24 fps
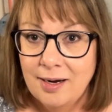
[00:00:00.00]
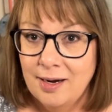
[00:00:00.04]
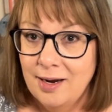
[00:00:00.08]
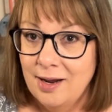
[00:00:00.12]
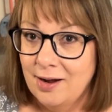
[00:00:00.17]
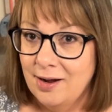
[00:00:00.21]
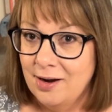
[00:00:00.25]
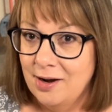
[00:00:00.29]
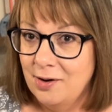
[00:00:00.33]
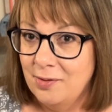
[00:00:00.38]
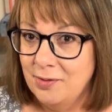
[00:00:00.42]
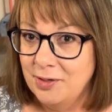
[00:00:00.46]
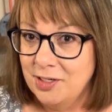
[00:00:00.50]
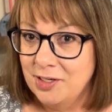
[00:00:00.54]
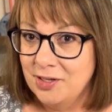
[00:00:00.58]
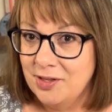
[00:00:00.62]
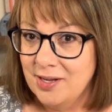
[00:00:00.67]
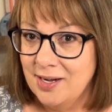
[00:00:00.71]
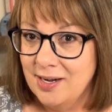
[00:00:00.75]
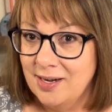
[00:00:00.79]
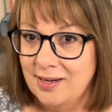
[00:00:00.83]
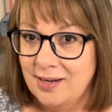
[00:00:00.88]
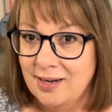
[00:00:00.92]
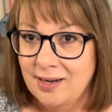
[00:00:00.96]
Now, I know what you're
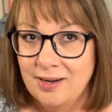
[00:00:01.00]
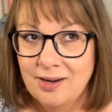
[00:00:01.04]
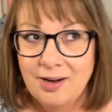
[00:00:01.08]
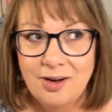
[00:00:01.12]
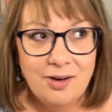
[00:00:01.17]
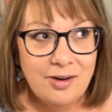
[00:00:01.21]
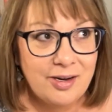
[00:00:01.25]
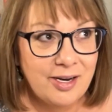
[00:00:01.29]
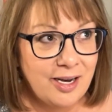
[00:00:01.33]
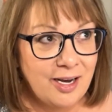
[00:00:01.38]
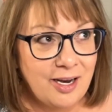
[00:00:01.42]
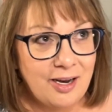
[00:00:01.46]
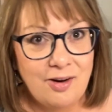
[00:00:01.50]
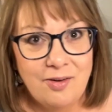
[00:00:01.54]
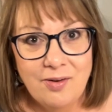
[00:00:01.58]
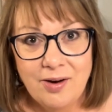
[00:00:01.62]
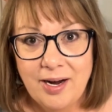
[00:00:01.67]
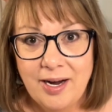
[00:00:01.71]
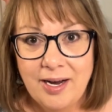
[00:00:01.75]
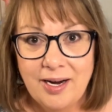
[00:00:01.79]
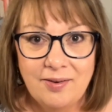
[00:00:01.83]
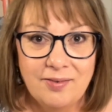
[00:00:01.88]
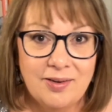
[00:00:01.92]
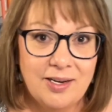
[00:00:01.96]
thinking. Okay,
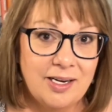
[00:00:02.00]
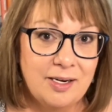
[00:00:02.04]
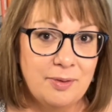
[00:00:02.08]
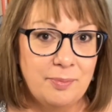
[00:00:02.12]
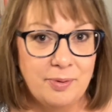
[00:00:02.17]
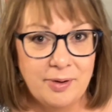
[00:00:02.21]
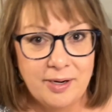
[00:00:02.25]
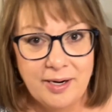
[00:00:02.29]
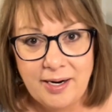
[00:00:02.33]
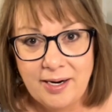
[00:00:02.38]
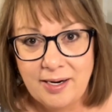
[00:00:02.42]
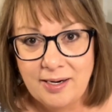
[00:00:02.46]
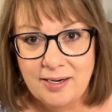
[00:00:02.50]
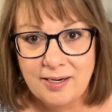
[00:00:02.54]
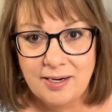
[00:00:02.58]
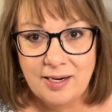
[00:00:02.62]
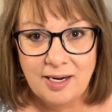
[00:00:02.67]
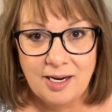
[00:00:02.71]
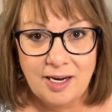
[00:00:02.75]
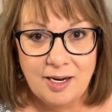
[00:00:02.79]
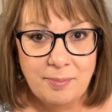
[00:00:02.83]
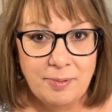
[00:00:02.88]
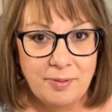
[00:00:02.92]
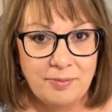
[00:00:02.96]
great. I've got a brain
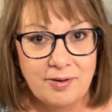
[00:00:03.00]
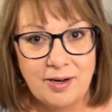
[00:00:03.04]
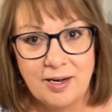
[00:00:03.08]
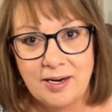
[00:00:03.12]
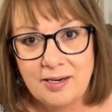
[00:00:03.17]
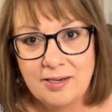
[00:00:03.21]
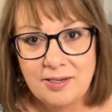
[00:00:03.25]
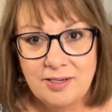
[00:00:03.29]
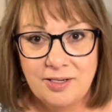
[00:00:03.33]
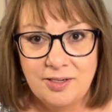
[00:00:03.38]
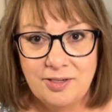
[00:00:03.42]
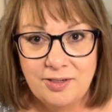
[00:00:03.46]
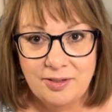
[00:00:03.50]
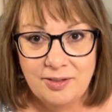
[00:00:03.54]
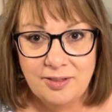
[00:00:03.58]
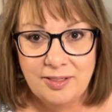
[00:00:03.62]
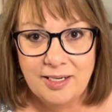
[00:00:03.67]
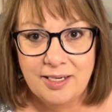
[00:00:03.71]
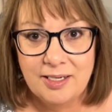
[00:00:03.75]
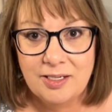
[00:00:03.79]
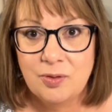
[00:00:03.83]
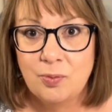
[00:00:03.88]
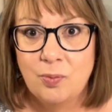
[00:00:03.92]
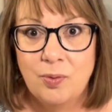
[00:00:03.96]
dump. I've got a to-do
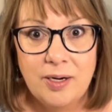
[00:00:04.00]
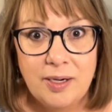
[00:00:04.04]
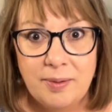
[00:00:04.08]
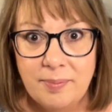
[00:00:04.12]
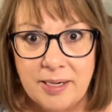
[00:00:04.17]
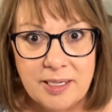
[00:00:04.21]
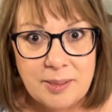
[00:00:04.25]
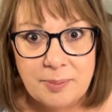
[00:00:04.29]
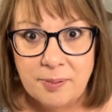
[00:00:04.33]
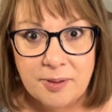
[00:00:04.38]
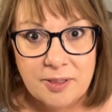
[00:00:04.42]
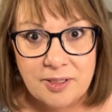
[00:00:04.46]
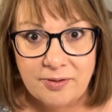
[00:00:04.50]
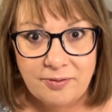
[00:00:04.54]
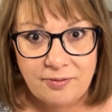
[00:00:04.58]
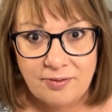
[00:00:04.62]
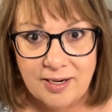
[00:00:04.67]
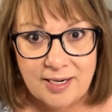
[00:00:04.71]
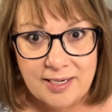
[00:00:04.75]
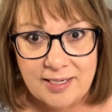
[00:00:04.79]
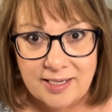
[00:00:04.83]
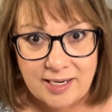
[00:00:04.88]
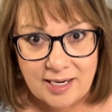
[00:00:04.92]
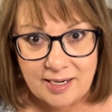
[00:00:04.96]
list. When am I supposed to
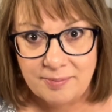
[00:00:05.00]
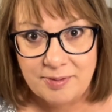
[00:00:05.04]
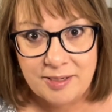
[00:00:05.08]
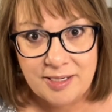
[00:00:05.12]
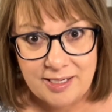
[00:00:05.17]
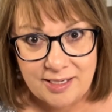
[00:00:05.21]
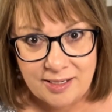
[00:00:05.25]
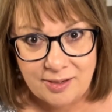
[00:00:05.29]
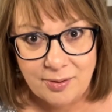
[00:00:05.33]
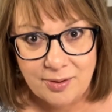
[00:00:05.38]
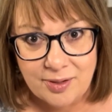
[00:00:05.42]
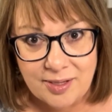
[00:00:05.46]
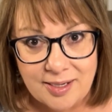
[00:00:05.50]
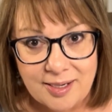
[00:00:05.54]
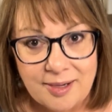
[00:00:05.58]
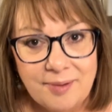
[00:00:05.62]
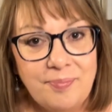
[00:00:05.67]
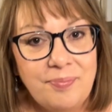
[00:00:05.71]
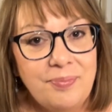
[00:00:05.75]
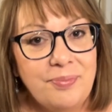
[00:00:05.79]
find time to deal with it?